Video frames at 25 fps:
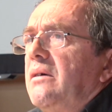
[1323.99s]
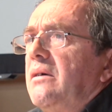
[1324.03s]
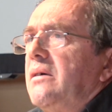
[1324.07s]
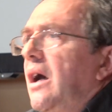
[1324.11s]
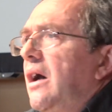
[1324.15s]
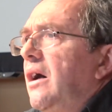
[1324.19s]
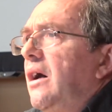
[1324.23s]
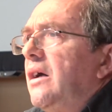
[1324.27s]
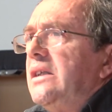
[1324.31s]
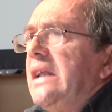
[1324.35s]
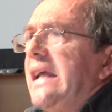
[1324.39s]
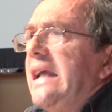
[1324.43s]

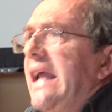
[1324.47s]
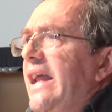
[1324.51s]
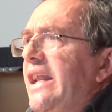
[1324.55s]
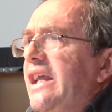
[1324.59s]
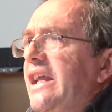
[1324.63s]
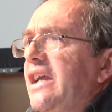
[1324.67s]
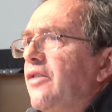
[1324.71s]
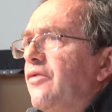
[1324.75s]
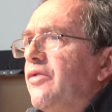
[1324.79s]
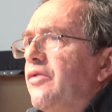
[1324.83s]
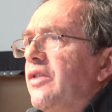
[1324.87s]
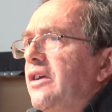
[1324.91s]
hardly
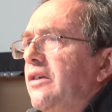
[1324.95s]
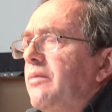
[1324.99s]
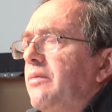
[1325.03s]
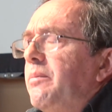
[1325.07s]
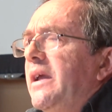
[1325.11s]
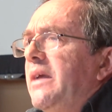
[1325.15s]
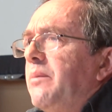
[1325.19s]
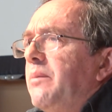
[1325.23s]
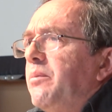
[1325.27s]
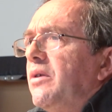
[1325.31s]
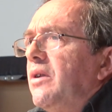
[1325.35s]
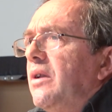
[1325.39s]
any of these
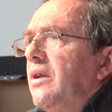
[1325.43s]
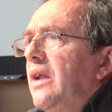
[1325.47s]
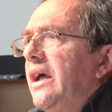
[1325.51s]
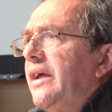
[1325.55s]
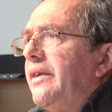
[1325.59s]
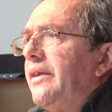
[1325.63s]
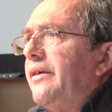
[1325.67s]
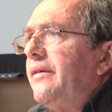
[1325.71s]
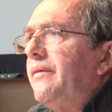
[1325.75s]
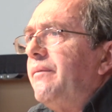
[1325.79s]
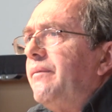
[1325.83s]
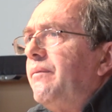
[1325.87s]
people
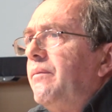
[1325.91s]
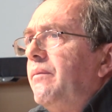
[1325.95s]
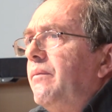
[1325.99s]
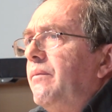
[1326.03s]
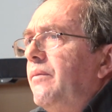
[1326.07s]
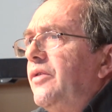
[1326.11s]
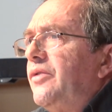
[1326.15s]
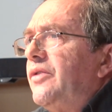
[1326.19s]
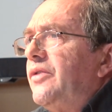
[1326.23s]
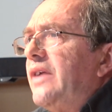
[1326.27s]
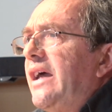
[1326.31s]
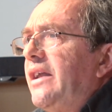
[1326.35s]
had a
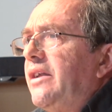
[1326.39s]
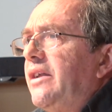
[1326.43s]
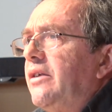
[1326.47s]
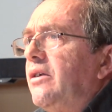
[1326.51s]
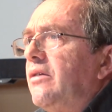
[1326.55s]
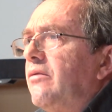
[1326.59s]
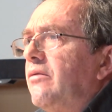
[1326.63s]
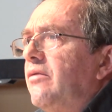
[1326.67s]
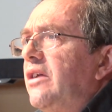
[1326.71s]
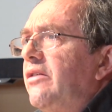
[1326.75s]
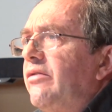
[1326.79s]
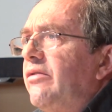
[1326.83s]

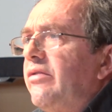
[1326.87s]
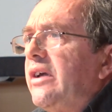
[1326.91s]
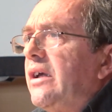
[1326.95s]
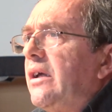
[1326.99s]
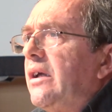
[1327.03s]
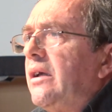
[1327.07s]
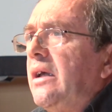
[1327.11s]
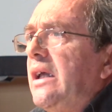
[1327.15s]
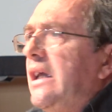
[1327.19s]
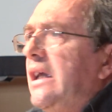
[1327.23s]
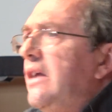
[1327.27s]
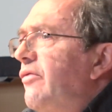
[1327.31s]
standard of
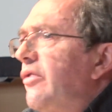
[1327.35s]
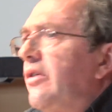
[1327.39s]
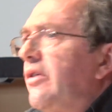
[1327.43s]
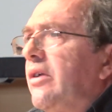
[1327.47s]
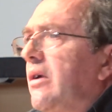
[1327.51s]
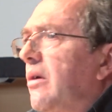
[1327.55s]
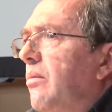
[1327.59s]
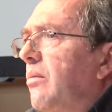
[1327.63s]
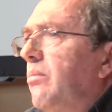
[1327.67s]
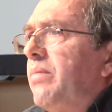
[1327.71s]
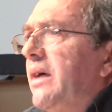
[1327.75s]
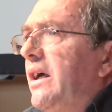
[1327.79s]
living
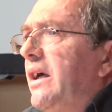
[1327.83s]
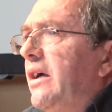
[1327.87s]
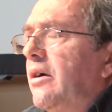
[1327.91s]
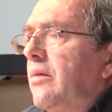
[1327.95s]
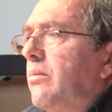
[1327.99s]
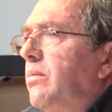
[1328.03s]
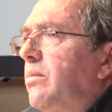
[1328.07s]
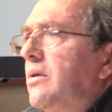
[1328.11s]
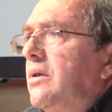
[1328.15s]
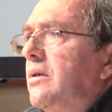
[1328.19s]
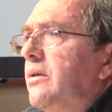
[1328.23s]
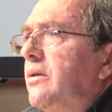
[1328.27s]
even
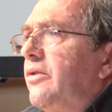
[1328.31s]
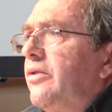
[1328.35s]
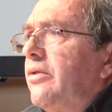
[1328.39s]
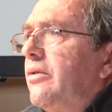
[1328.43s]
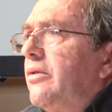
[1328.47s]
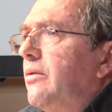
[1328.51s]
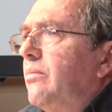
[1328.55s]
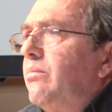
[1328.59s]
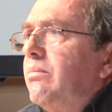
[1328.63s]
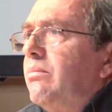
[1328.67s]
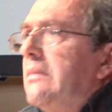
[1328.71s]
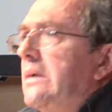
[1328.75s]
comparable
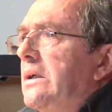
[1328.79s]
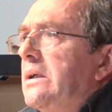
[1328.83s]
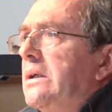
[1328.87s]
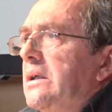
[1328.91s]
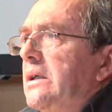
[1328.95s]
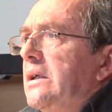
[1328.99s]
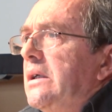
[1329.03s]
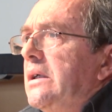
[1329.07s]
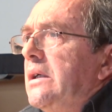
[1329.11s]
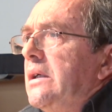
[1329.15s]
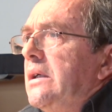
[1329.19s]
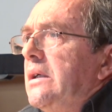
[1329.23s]
to
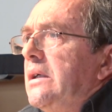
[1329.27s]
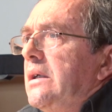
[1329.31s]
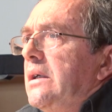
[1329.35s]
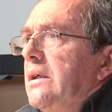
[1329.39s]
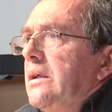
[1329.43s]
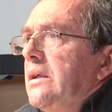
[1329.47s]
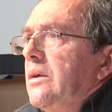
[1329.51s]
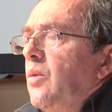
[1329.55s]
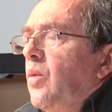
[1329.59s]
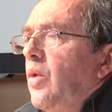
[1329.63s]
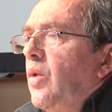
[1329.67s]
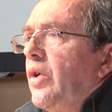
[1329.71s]

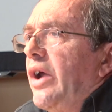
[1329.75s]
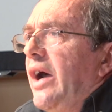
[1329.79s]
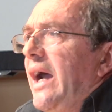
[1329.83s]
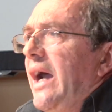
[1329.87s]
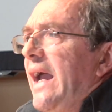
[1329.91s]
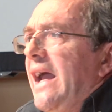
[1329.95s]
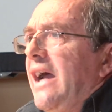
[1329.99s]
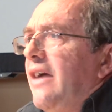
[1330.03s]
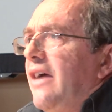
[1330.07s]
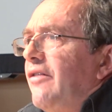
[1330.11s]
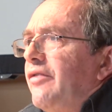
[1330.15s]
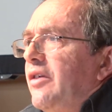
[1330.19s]
what
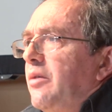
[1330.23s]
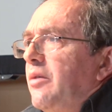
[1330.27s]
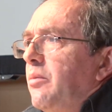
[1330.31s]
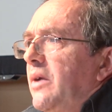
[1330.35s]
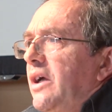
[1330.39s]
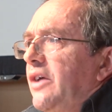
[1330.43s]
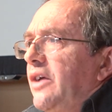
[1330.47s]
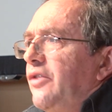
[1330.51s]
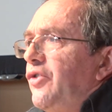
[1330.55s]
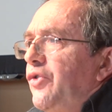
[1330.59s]
I have in my